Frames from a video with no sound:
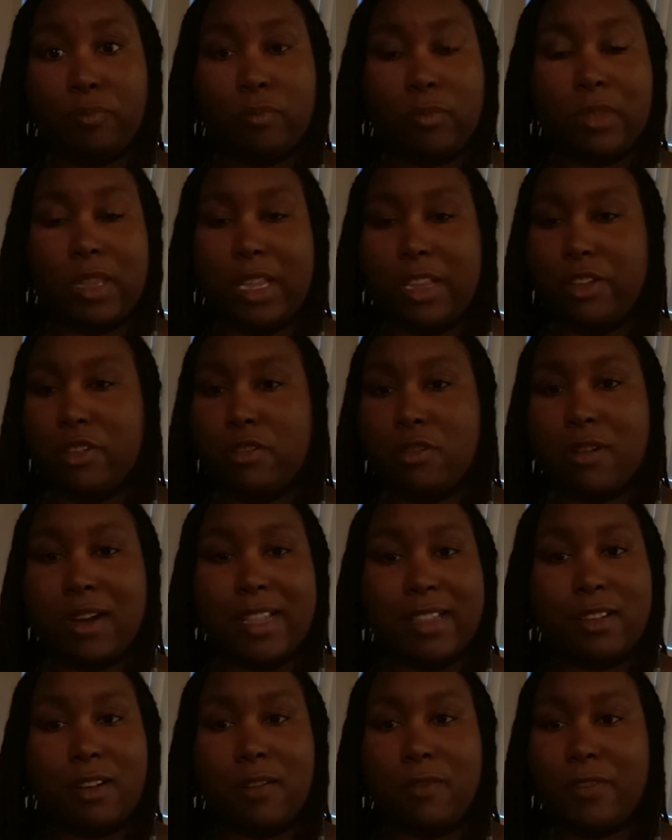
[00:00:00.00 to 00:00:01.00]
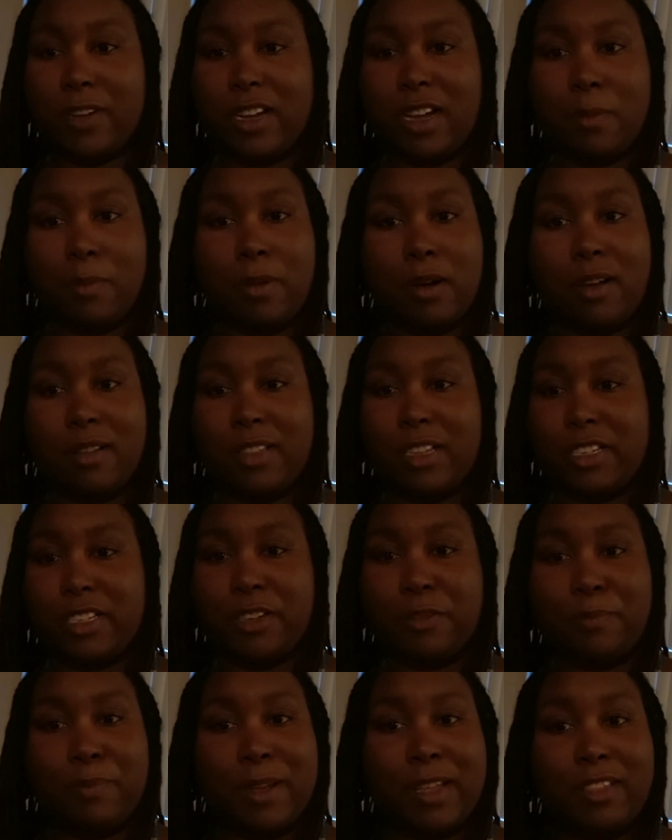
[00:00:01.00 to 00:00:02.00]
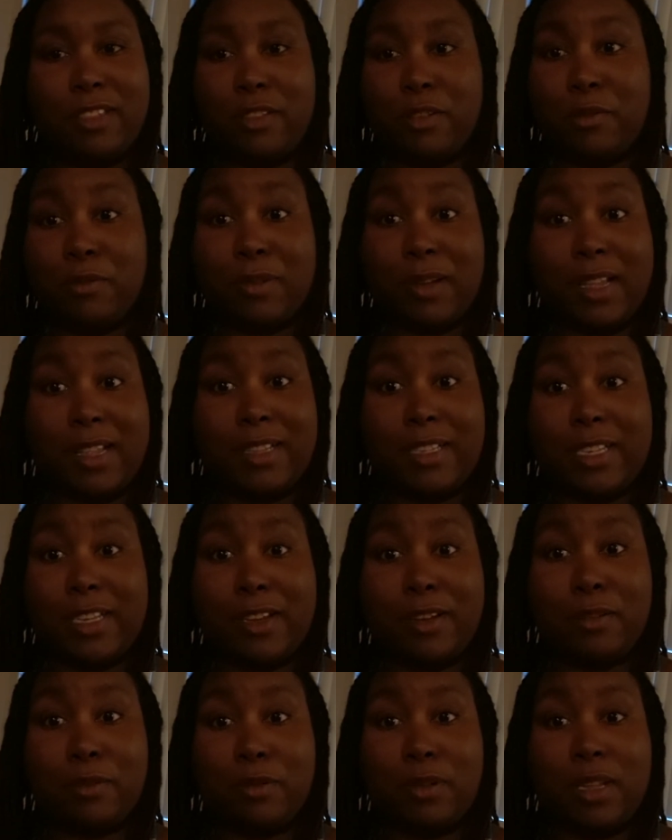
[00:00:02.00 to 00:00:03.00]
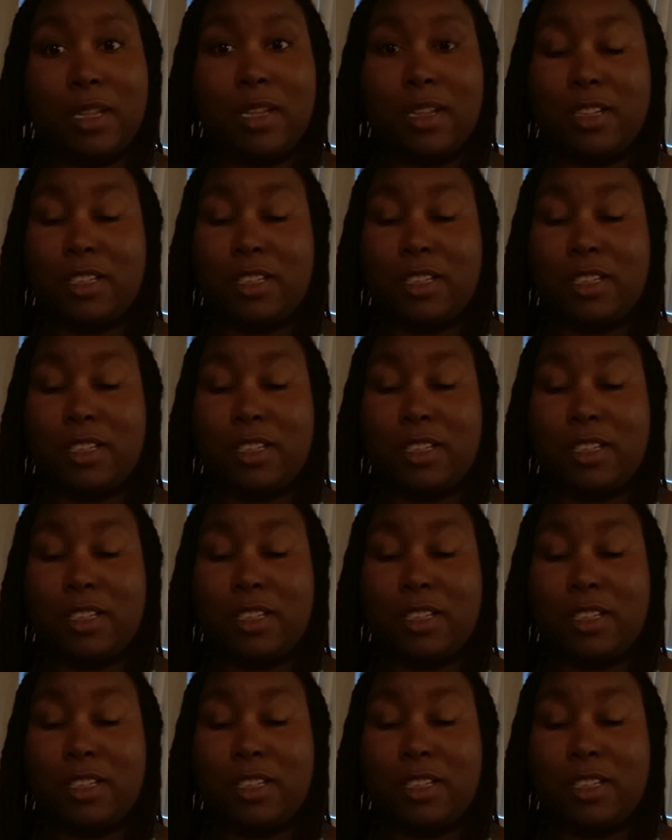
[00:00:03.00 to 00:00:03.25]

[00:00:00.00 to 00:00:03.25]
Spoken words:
then you're going to have to overcome all that you've been through until